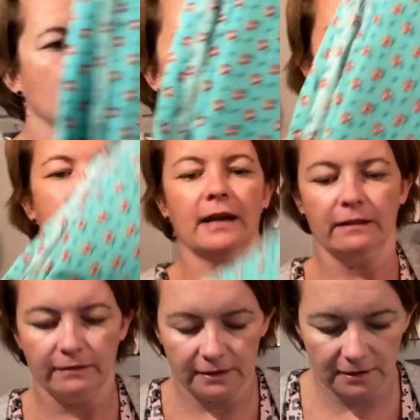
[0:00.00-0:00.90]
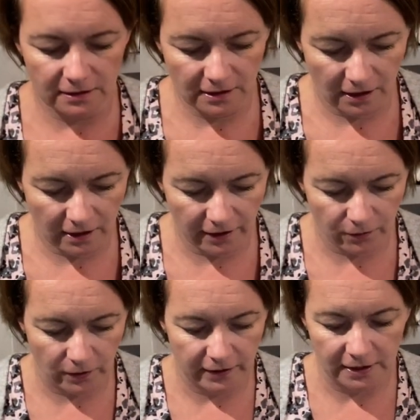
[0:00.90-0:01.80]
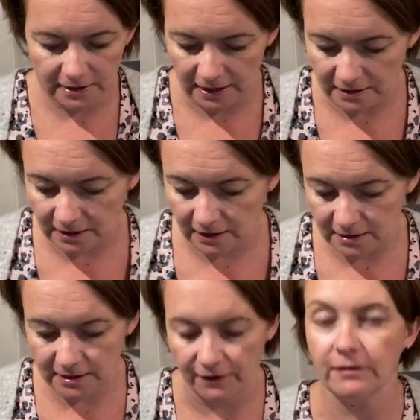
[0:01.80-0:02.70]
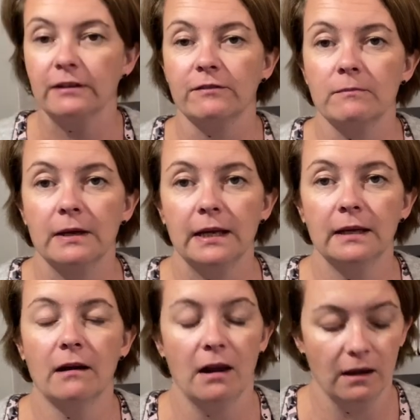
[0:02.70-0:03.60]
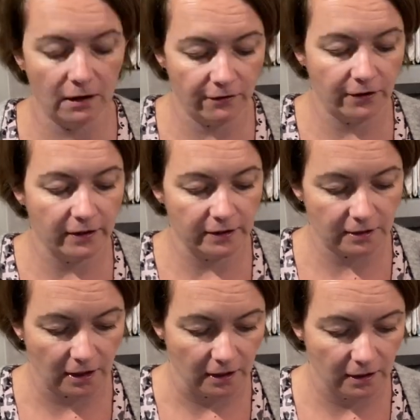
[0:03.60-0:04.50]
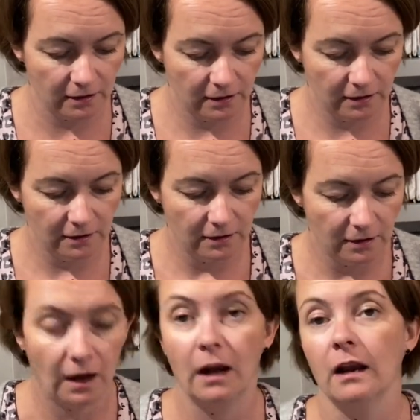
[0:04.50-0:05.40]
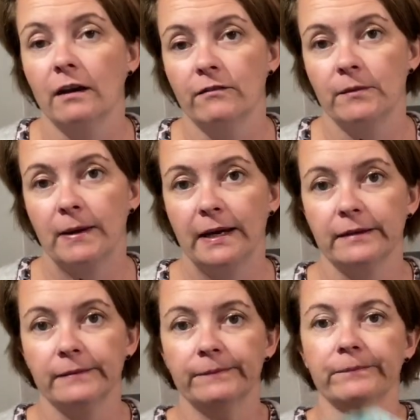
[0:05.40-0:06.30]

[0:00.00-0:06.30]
Again, this is another one that is destined definitely for me. I love this colour. I love the pattern.